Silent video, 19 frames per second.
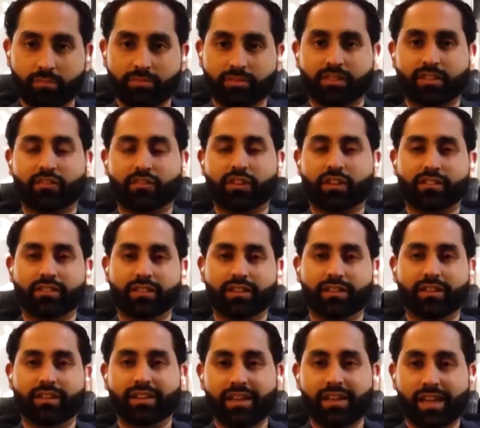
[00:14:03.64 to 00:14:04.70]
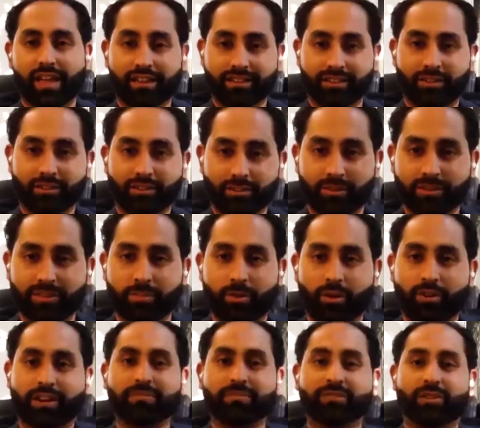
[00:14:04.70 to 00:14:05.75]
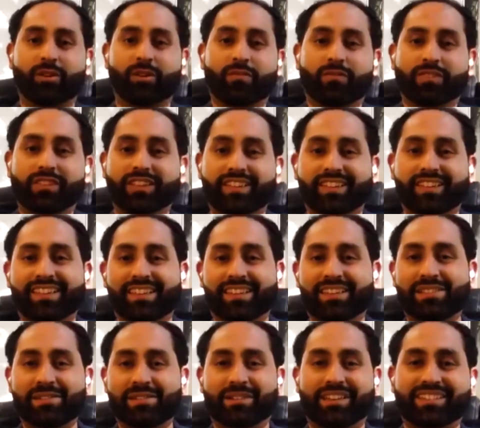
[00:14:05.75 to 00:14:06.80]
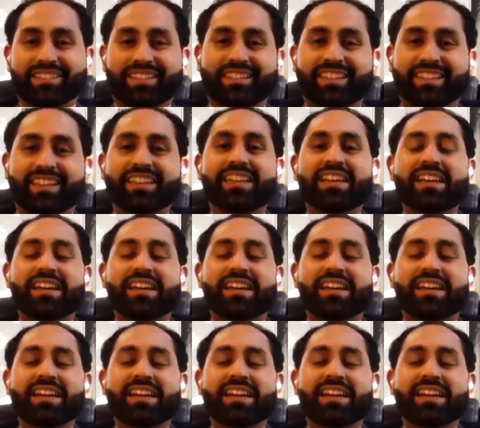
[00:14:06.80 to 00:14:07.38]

significantly, and, you're in the program, so hopefully you can tell that.